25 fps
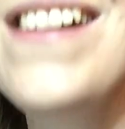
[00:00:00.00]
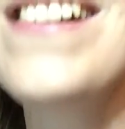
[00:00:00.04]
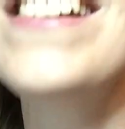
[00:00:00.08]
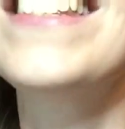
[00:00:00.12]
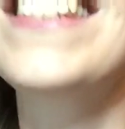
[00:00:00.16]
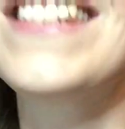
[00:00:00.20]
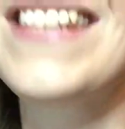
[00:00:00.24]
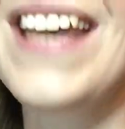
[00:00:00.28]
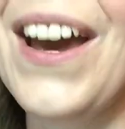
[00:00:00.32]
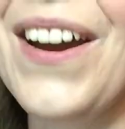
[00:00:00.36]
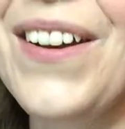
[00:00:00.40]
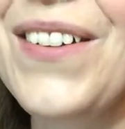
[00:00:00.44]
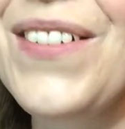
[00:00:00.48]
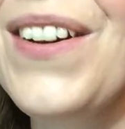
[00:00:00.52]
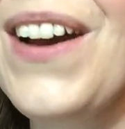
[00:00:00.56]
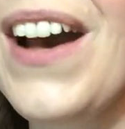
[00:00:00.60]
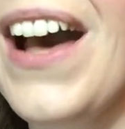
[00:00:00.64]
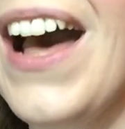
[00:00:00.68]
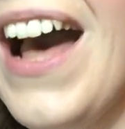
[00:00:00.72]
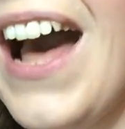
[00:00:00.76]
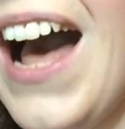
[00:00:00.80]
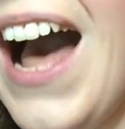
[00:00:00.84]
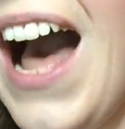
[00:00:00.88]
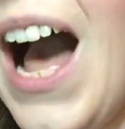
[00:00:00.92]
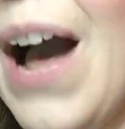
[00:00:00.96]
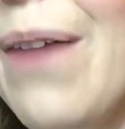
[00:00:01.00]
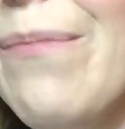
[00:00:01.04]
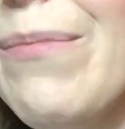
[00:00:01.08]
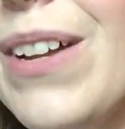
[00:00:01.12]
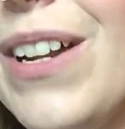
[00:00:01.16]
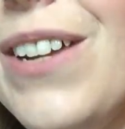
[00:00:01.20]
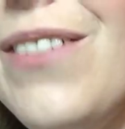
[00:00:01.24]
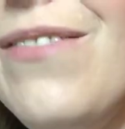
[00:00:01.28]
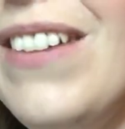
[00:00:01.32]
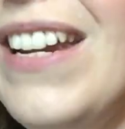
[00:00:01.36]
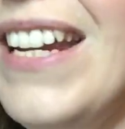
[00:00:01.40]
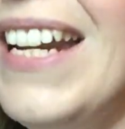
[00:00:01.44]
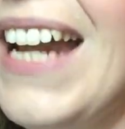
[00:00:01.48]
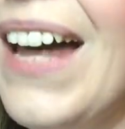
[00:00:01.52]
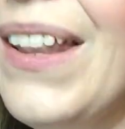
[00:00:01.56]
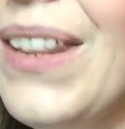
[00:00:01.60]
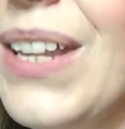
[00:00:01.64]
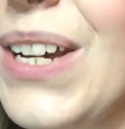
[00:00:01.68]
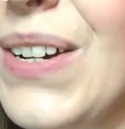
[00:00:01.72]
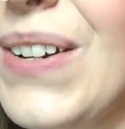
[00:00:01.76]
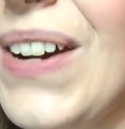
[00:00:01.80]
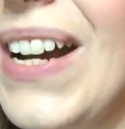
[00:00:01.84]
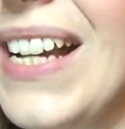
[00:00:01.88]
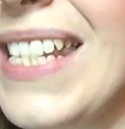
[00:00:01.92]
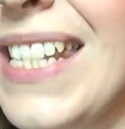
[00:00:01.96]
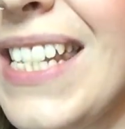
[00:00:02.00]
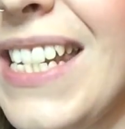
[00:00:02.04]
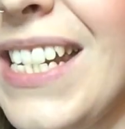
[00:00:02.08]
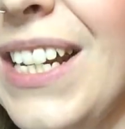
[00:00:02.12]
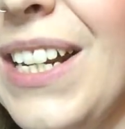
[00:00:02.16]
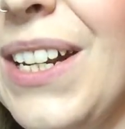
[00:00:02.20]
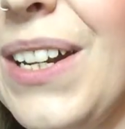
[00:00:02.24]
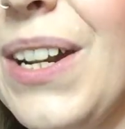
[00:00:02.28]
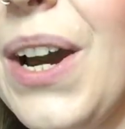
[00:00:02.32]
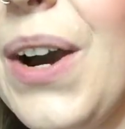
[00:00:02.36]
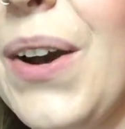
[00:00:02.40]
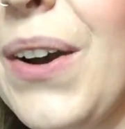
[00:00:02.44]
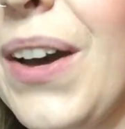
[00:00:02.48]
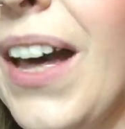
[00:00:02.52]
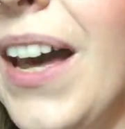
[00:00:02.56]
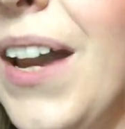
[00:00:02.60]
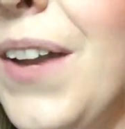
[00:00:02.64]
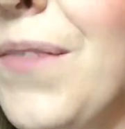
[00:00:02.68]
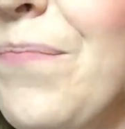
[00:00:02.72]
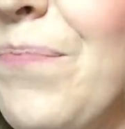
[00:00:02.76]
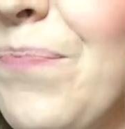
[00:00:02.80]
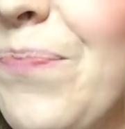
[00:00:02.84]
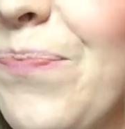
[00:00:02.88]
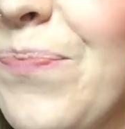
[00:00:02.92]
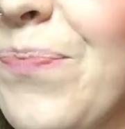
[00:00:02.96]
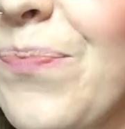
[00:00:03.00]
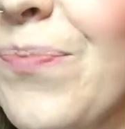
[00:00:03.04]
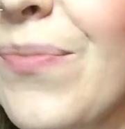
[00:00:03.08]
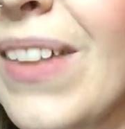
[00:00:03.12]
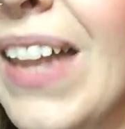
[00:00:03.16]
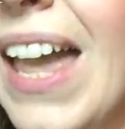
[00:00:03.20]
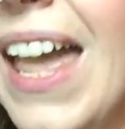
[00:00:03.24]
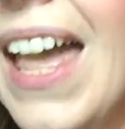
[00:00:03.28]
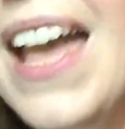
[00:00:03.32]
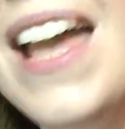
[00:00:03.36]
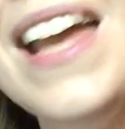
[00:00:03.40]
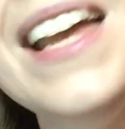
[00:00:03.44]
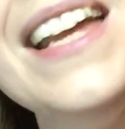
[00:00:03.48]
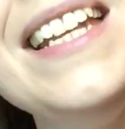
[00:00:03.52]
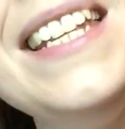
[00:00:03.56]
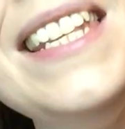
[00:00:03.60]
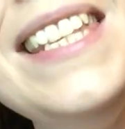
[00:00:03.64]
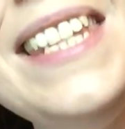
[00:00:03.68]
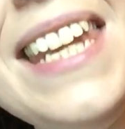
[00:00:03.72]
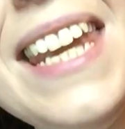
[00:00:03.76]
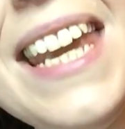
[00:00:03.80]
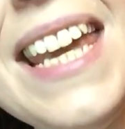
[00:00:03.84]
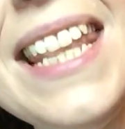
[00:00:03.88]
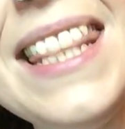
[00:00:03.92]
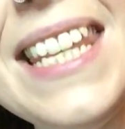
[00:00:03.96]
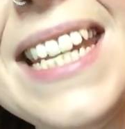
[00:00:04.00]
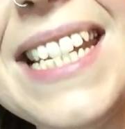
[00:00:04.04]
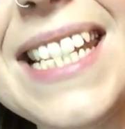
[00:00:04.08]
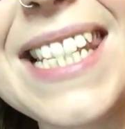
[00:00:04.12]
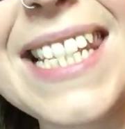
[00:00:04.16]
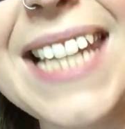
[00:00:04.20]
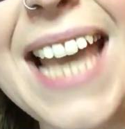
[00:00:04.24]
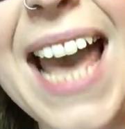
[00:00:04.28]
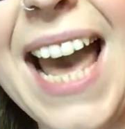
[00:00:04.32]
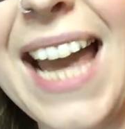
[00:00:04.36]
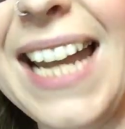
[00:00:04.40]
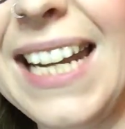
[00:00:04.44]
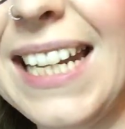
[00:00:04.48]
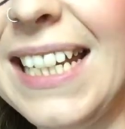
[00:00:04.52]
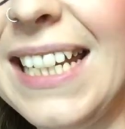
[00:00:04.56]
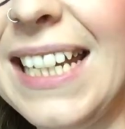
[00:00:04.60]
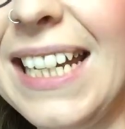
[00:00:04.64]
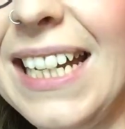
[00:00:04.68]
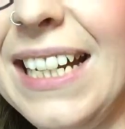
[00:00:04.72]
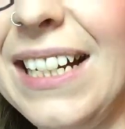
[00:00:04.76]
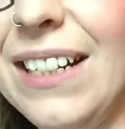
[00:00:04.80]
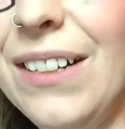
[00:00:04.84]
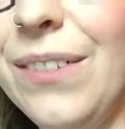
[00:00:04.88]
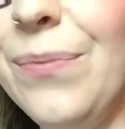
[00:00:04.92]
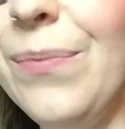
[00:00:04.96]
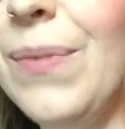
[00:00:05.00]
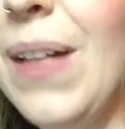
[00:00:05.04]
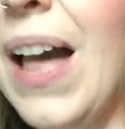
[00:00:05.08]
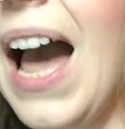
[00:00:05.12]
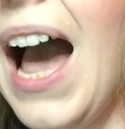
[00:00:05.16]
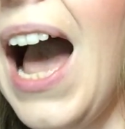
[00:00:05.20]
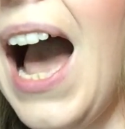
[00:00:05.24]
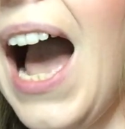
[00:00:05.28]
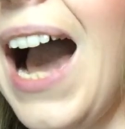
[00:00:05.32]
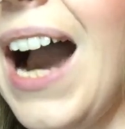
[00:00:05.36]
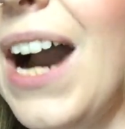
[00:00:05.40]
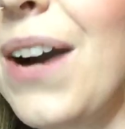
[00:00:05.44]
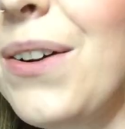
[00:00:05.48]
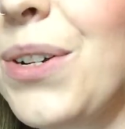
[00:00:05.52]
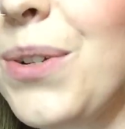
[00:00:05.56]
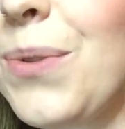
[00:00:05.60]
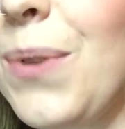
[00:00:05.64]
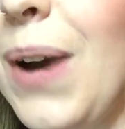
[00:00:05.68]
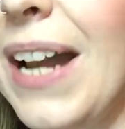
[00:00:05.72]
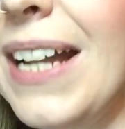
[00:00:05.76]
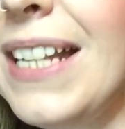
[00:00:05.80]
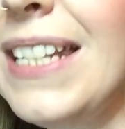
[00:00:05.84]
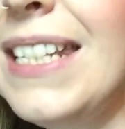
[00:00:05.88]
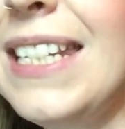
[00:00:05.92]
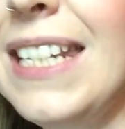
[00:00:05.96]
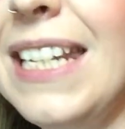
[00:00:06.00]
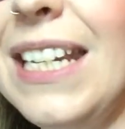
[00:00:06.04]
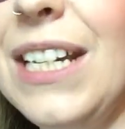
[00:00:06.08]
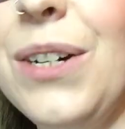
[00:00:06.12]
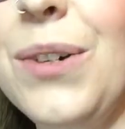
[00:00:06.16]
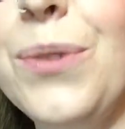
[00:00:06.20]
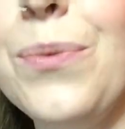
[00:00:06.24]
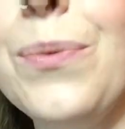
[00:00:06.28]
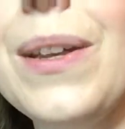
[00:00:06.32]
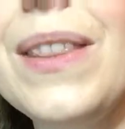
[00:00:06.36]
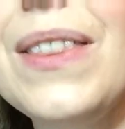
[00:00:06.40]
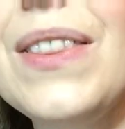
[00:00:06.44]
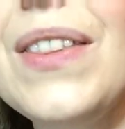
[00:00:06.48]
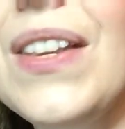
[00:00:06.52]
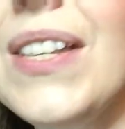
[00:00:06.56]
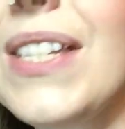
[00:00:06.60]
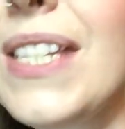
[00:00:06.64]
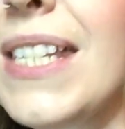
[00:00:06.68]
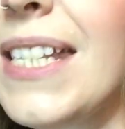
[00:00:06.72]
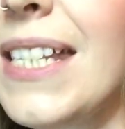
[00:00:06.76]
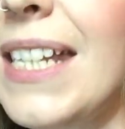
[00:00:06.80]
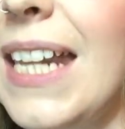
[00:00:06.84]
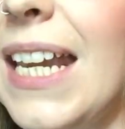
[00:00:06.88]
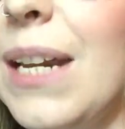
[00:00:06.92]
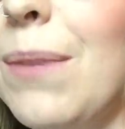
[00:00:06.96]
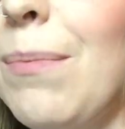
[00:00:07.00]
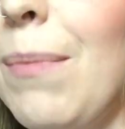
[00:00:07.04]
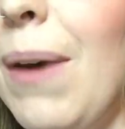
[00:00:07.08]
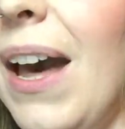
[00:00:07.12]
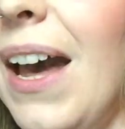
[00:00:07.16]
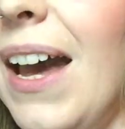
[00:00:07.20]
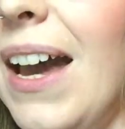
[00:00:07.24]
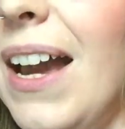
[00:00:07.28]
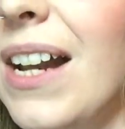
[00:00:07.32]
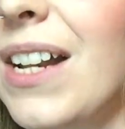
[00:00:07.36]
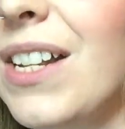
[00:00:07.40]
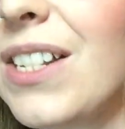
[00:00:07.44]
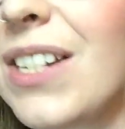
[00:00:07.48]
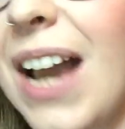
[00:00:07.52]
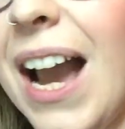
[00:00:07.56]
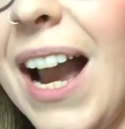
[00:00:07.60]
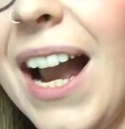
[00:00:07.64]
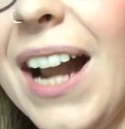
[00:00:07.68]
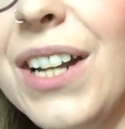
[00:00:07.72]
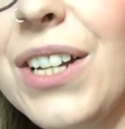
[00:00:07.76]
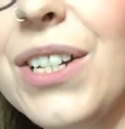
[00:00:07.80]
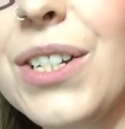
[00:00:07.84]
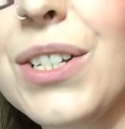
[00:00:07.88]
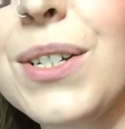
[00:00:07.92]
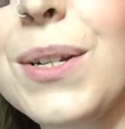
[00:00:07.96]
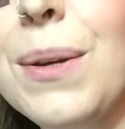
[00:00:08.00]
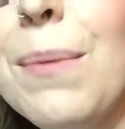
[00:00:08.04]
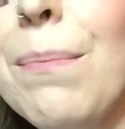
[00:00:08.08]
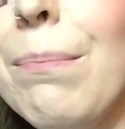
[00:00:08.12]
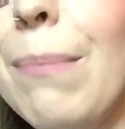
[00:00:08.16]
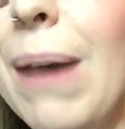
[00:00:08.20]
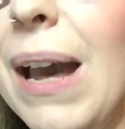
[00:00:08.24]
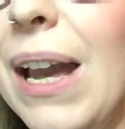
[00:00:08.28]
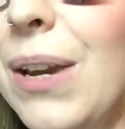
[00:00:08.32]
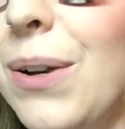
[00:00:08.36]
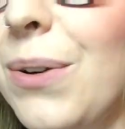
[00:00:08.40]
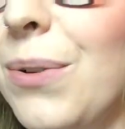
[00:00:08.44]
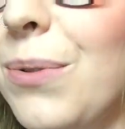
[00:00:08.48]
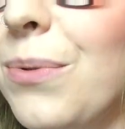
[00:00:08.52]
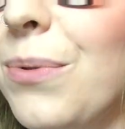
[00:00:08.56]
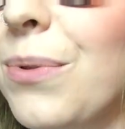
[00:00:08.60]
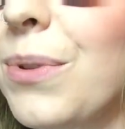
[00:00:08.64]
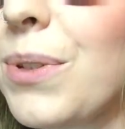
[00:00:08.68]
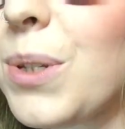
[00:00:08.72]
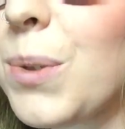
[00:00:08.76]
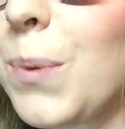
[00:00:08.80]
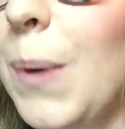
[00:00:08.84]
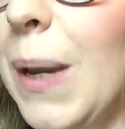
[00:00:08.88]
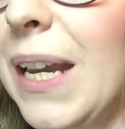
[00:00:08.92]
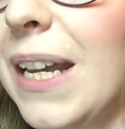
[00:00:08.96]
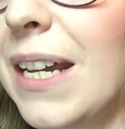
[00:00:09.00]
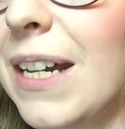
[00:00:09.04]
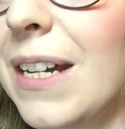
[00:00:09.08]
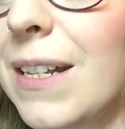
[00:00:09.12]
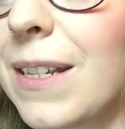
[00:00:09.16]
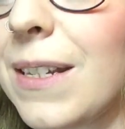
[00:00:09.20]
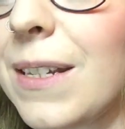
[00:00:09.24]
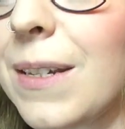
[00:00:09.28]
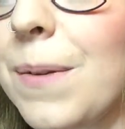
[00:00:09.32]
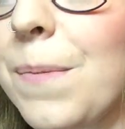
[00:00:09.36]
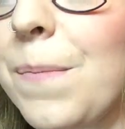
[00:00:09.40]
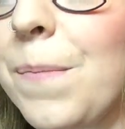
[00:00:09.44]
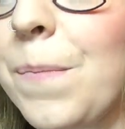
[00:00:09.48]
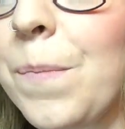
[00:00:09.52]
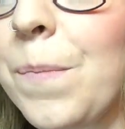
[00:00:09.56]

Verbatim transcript: So I'm going to read out the question, okay? Dear this kind of girl, how do I deal with the stigma attached to male swingers?